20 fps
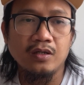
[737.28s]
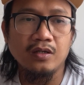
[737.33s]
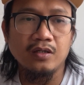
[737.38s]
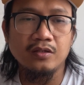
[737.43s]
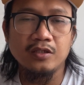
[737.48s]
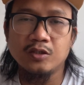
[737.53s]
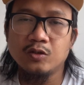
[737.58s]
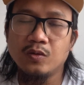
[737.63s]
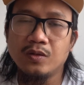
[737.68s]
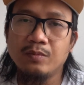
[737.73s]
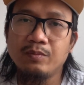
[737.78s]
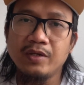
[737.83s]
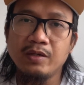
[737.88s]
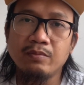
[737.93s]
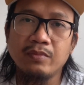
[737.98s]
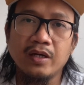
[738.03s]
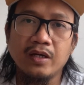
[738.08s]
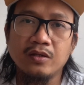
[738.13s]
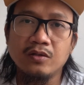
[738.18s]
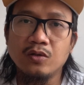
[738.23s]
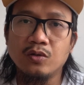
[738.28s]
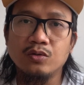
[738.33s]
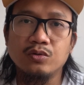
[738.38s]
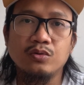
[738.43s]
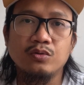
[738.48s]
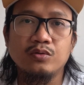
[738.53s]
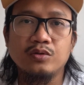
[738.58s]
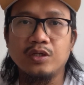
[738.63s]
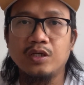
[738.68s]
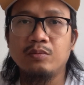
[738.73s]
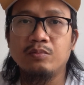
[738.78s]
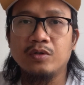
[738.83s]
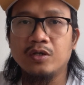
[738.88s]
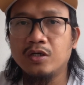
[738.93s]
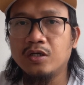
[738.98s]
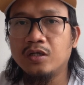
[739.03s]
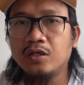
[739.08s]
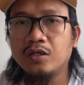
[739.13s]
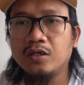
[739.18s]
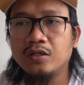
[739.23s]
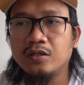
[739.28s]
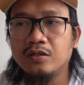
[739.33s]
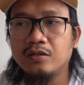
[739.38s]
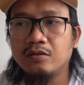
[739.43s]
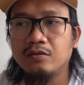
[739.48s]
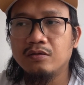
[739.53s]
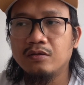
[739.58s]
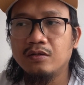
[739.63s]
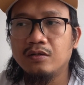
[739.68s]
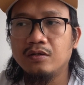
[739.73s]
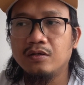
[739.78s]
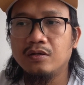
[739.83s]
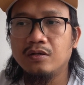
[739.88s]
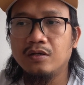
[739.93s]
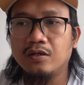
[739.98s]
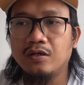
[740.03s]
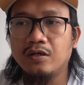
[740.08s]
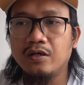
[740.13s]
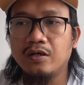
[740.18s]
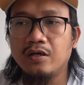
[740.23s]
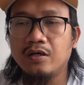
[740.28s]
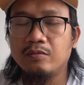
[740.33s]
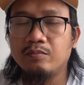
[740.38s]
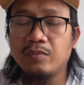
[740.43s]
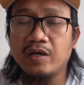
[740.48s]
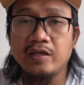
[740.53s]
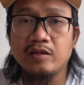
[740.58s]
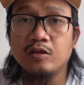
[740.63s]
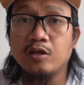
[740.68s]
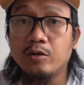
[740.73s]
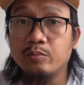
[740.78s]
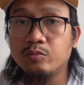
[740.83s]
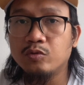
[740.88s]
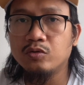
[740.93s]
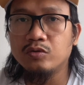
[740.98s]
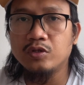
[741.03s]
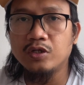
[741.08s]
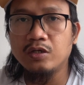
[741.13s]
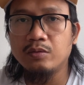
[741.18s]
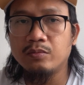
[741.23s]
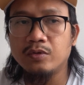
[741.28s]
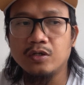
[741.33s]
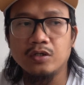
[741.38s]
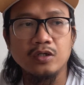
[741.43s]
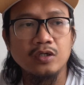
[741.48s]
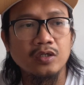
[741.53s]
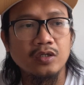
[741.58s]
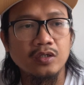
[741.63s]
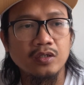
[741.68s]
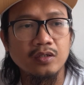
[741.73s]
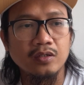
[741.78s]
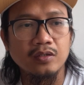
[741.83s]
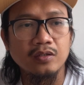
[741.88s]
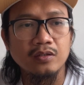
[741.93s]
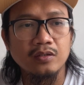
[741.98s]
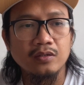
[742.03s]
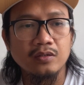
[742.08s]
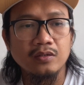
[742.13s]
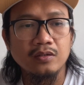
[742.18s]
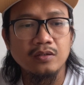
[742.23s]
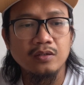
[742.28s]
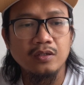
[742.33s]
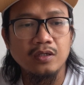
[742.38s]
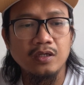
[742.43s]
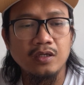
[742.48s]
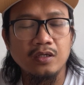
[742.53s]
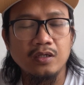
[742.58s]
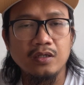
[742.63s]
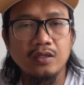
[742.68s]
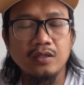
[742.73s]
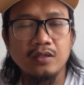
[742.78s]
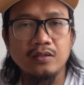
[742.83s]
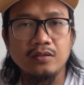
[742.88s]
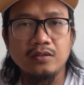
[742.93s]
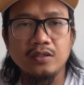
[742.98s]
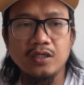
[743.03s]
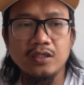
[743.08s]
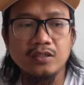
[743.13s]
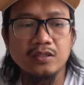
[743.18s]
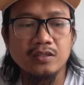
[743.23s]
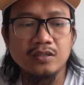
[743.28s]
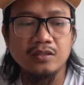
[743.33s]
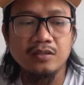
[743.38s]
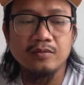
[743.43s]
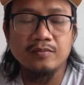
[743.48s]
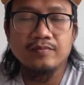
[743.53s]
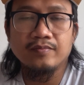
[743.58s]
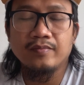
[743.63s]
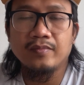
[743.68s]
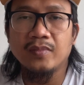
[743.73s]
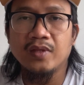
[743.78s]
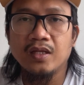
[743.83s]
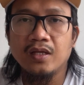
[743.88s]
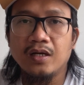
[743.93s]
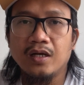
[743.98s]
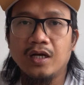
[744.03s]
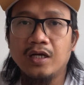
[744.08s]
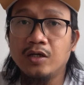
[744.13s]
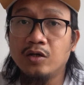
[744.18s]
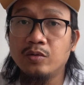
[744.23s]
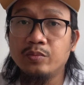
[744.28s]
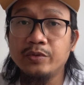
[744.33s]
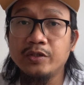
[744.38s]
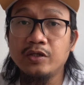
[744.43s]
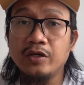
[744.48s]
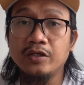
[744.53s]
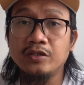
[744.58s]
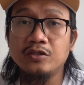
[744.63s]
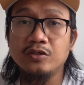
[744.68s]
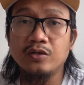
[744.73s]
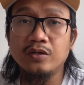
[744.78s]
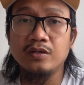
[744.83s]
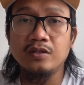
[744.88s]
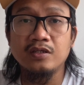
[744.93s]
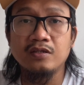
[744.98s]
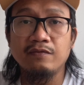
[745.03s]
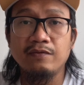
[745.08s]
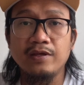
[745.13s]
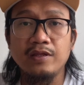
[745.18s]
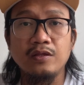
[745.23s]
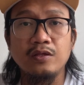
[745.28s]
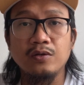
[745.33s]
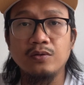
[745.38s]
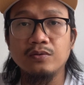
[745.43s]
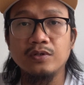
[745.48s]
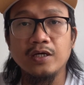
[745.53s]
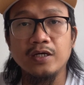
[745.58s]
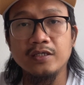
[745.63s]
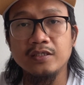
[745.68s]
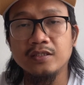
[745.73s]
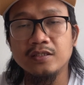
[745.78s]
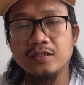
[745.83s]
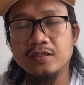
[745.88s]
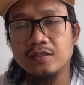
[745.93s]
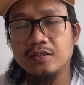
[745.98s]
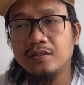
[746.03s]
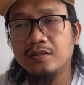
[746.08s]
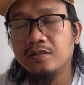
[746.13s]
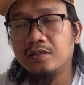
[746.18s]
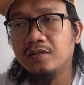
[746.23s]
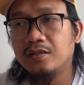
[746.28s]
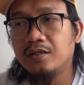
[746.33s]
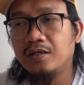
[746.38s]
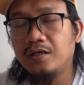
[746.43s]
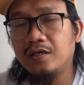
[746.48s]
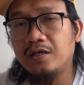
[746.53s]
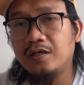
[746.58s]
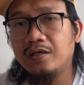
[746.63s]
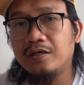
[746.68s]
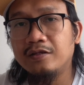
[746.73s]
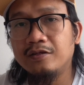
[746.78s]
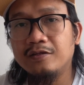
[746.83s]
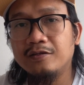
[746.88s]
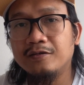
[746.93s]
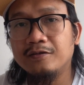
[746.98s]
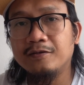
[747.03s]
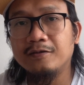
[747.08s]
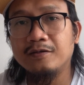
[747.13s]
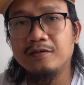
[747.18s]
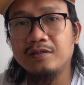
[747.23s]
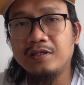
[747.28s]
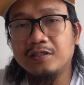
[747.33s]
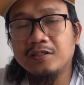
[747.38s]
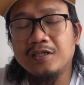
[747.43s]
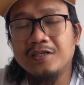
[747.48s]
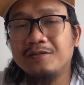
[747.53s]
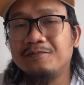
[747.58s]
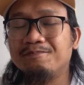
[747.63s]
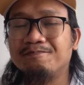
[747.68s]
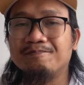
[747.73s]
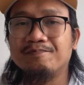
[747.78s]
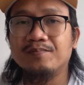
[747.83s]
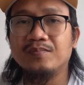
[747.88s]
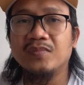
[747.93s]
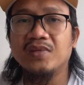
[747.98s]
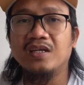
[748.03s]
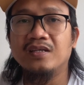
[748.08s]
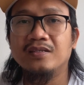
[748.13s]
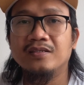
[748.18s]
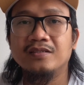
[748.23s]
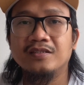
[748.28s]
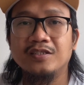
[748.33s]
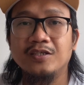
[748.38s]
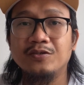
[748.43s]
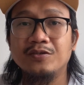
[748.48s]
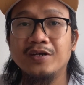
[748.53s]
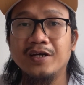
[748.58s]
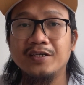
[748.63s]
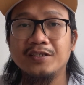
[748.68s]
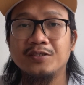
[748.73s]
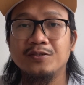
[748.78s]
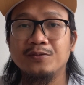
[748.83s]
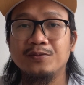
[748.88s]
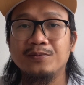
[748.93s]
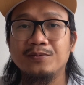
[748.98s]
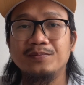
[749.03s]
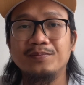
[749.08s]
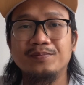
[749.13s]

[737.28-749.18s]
This will be my go-to trimmer and my top 2 trimmer. And yes, I hope you enjoyed this video, guys. And that's it. See you guys soon.